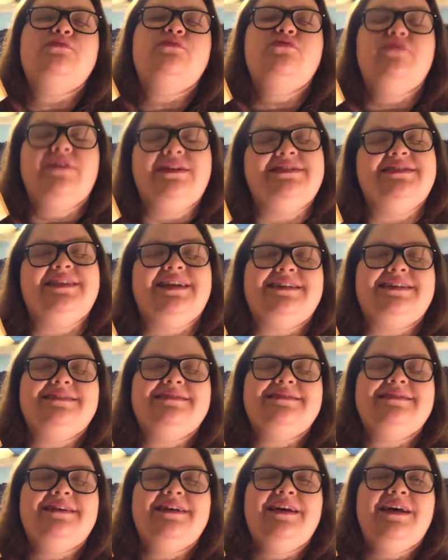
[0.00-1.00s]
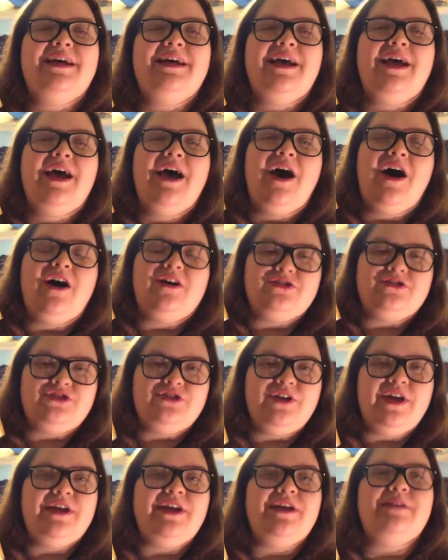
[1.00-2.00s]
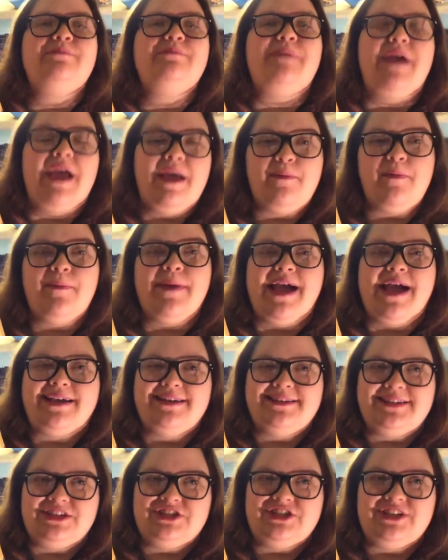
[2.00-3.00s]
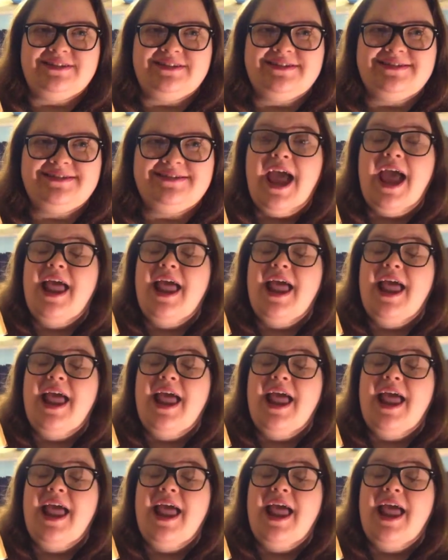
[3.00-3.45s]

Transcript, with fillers: printed Australian paperback editions.